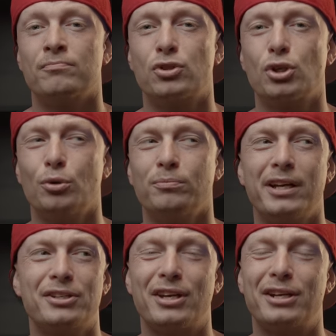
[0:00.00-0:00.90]
So I
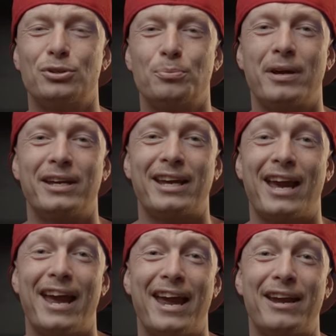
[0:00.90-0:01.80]
decided to
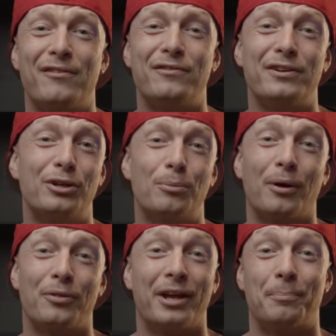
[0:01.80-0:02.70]
make a video
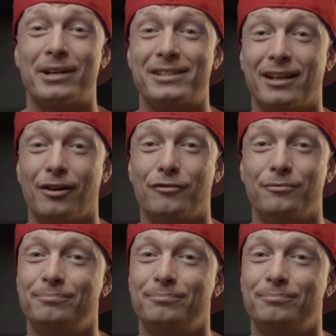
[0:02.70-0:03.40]
about that myself.